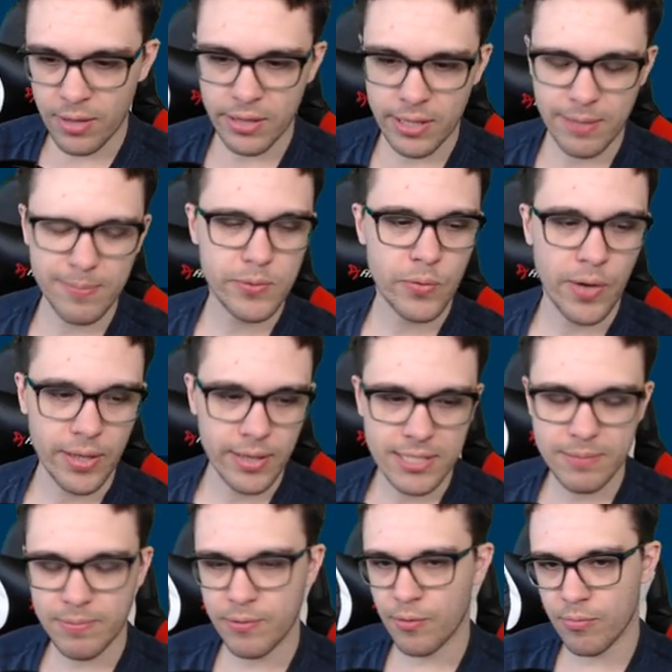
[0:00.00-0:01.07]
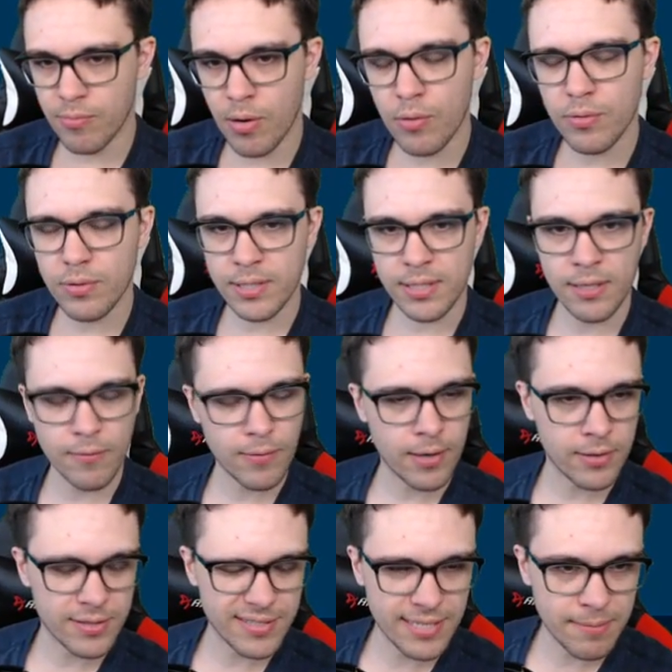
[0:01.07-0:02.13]
Um, and I wanted them to at least be
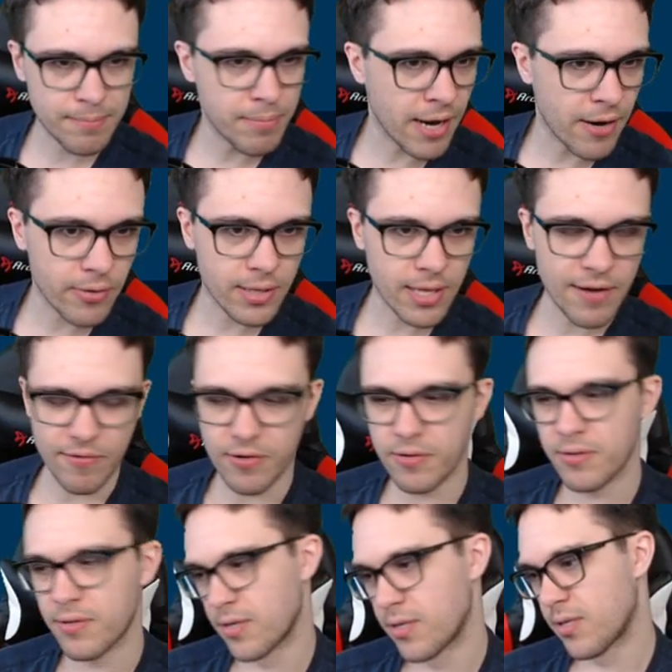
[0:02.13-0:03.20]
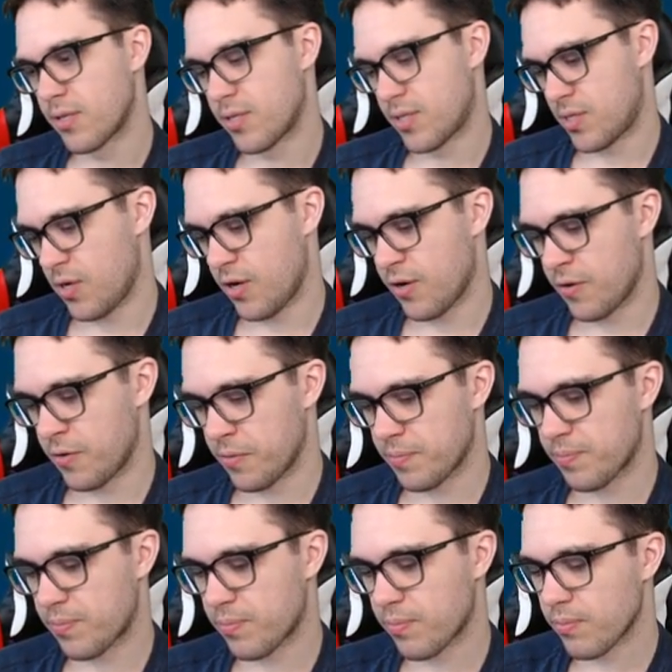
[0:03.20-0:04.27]
remotely around the same power level.
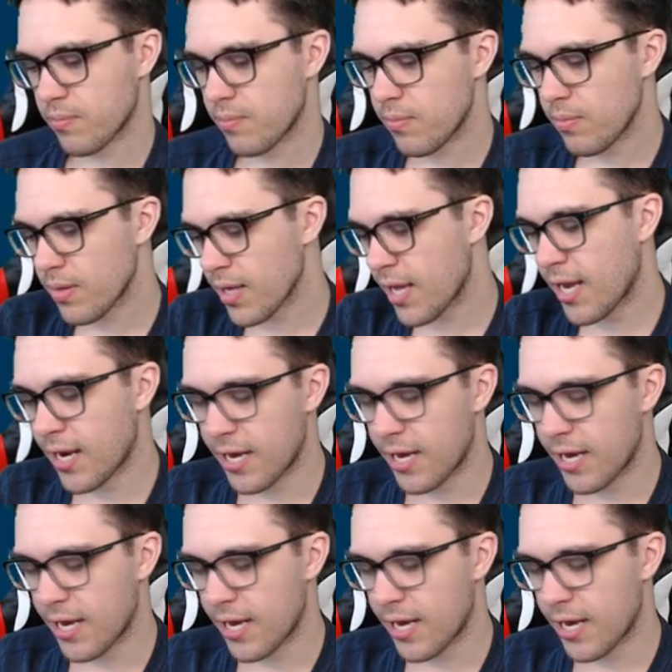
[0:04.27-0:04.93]
So